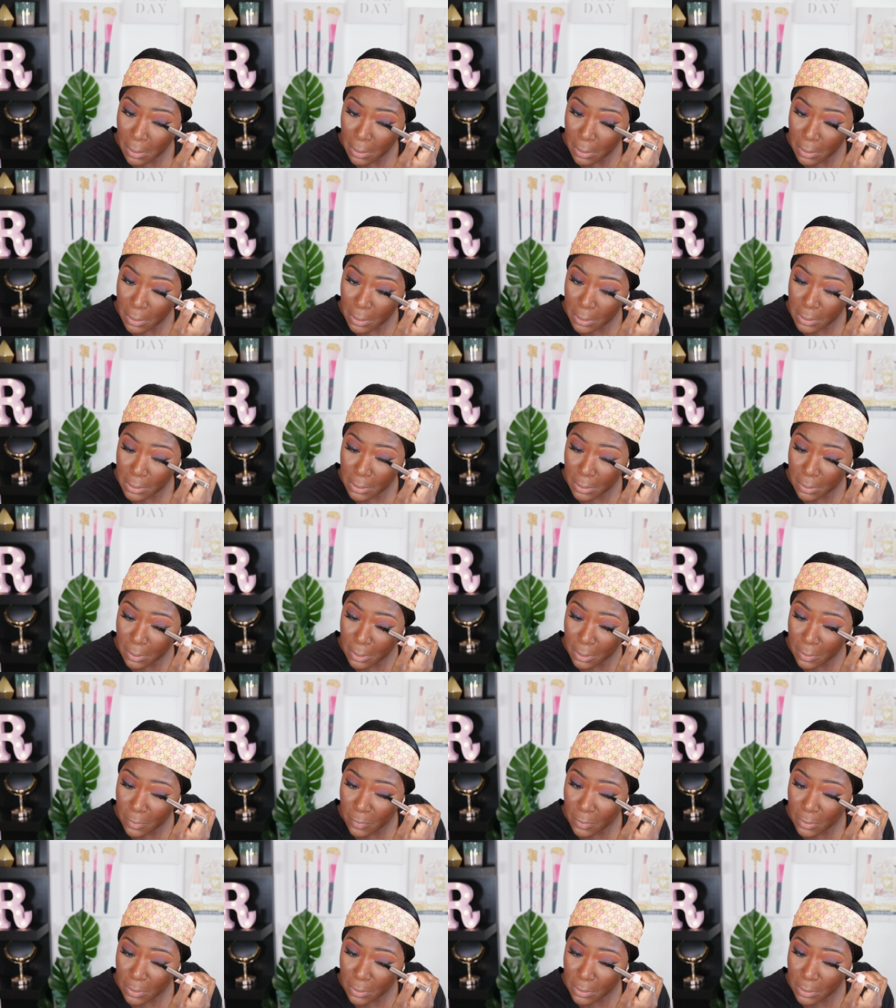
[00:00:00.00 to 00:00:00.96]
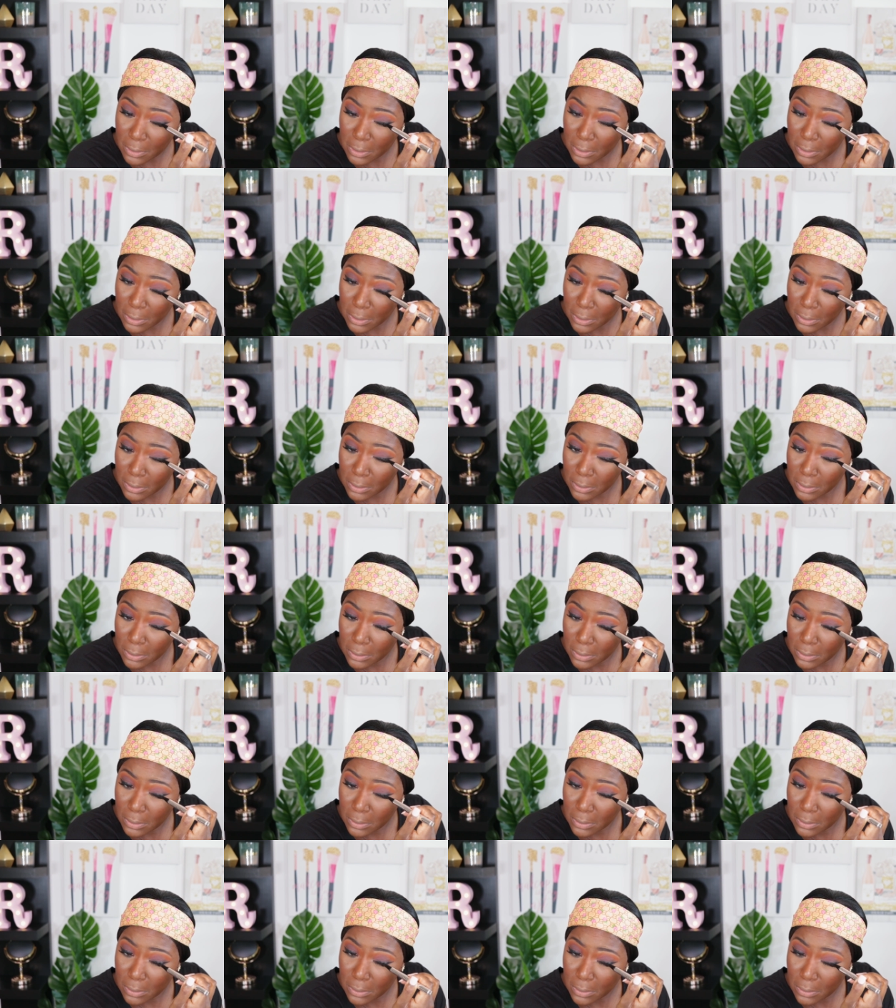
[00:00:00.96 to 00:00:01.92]
this could be filled in
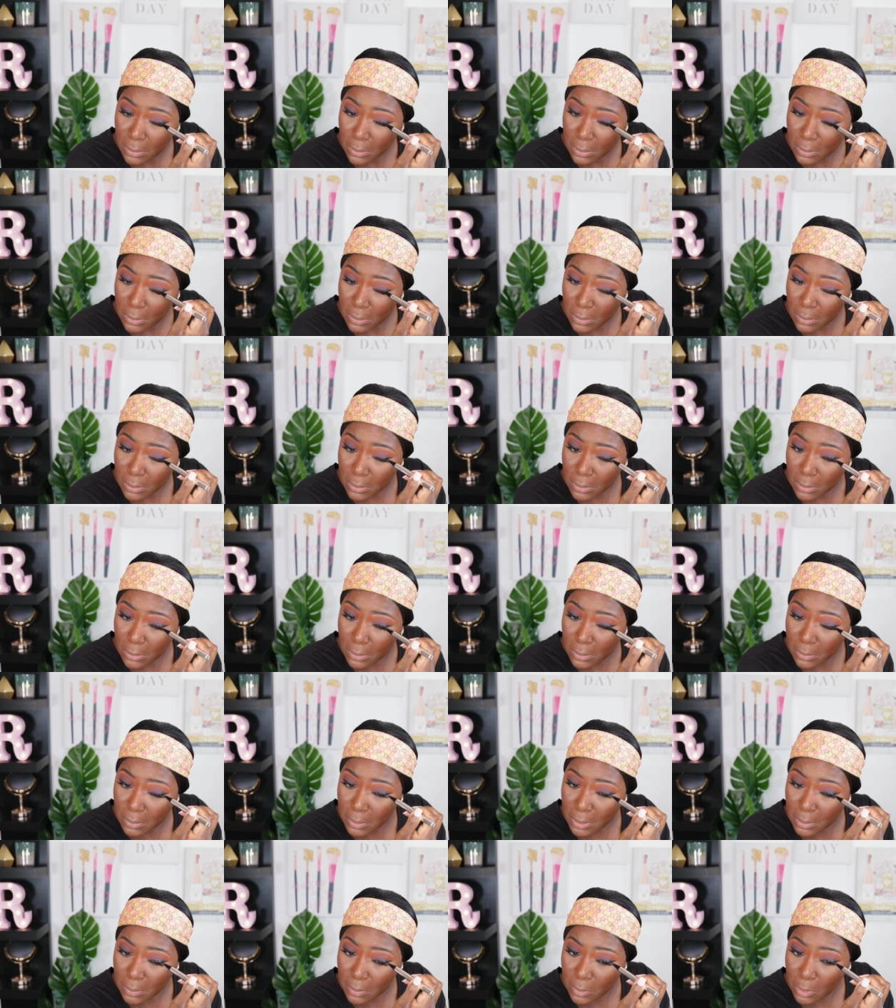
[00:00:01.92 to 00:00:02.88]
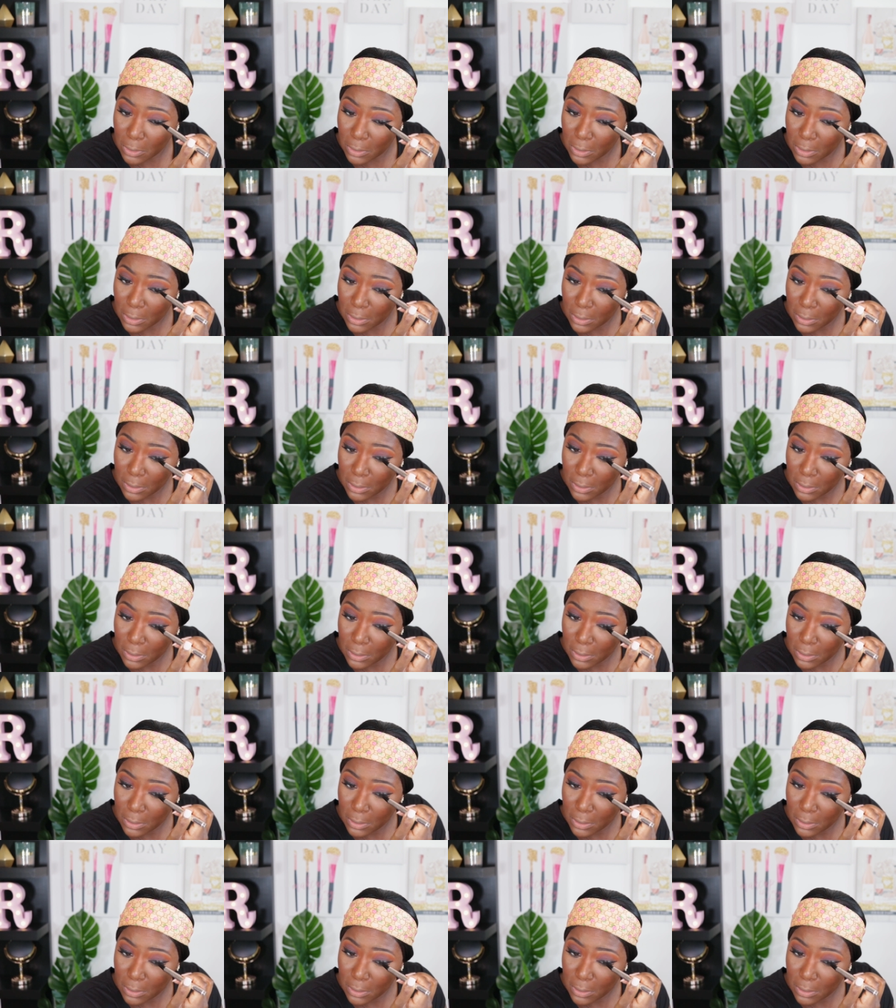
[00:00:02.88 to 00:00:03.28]
a little bit more.